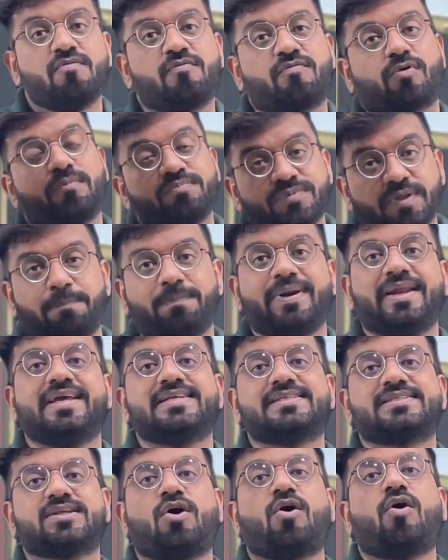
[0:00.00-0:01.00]
from the
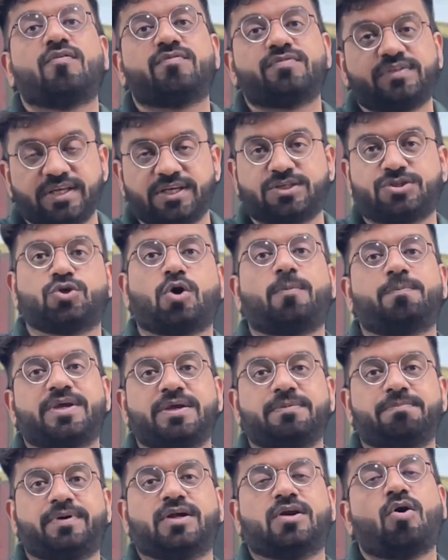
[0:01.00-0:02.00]
place of the
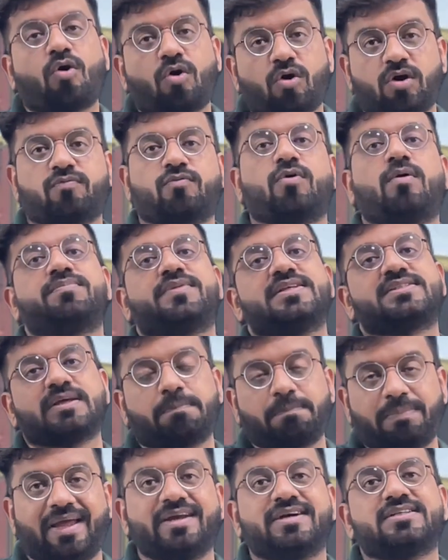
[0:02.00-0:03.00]
shopkeeper or from the
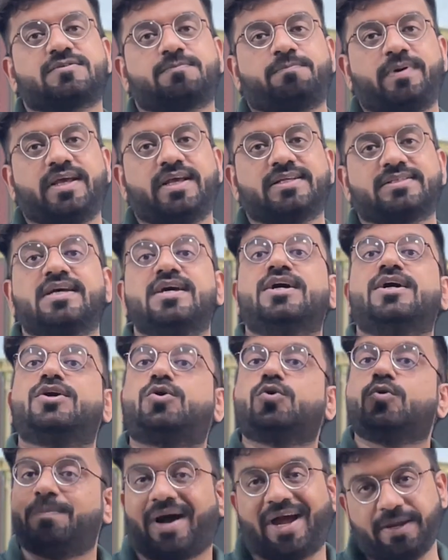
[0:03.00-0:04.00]
supplier's place
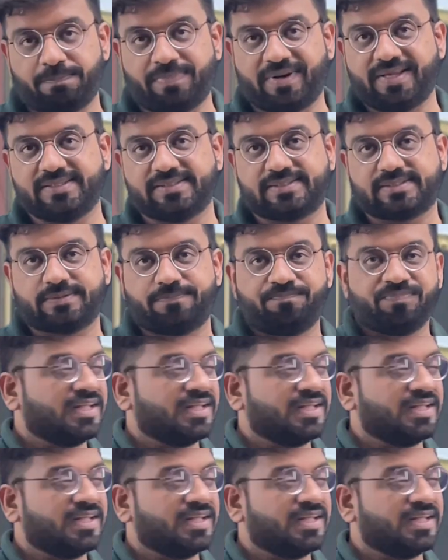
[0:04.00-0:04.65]
to my place.